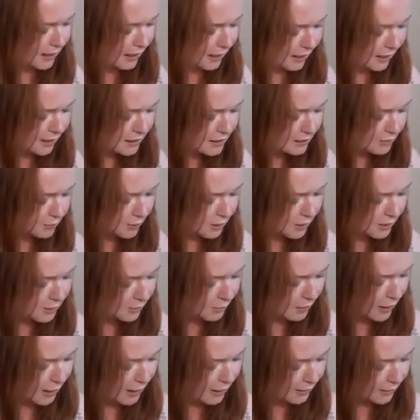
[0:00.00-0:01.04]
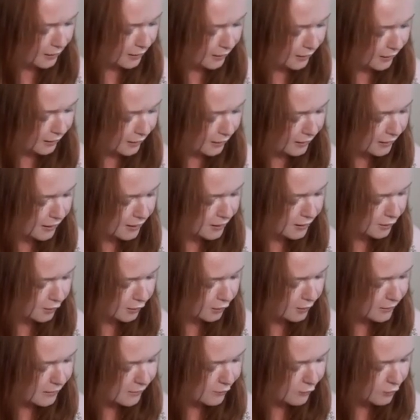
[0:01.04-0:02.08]
I didn't want to do it earlier, like at the
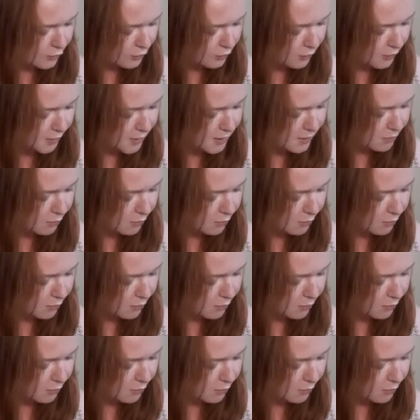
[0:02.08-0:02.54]
start of August,